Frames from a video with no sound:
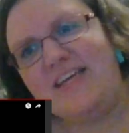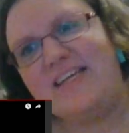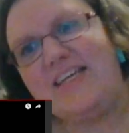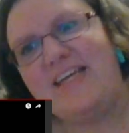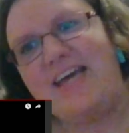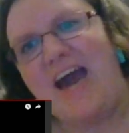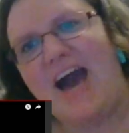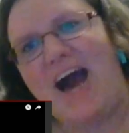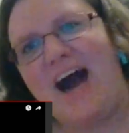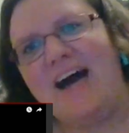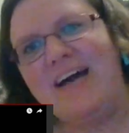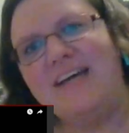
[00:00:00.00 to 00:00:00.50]

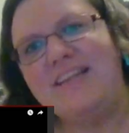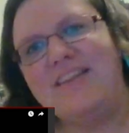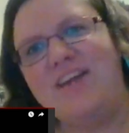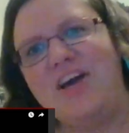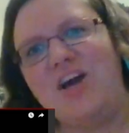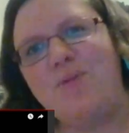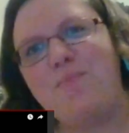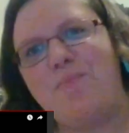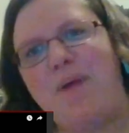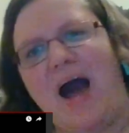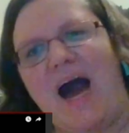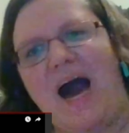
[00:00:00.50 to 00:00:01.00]
Yeah,
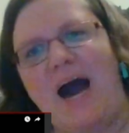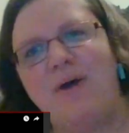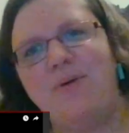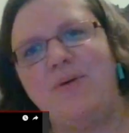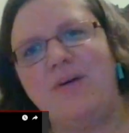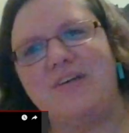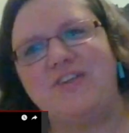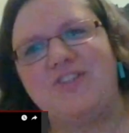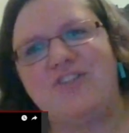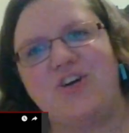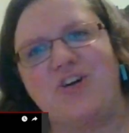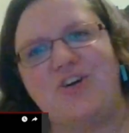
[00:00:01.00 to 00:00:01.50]
their
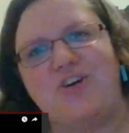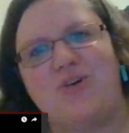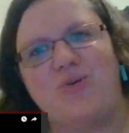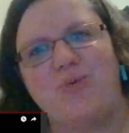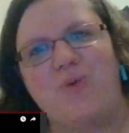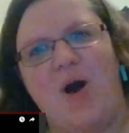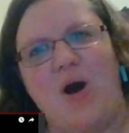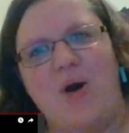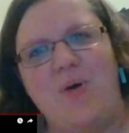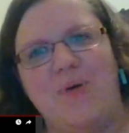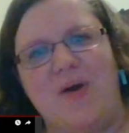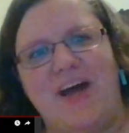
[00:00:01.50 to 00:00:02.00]
powers are
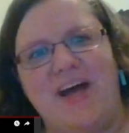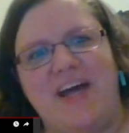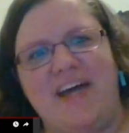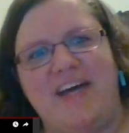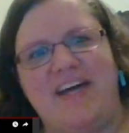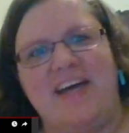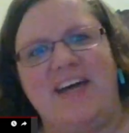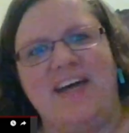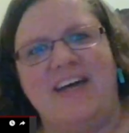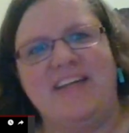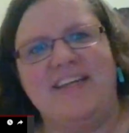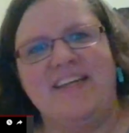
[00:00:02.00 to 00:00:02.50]

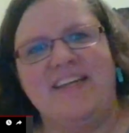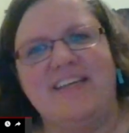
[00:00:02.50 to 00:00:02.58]
growing.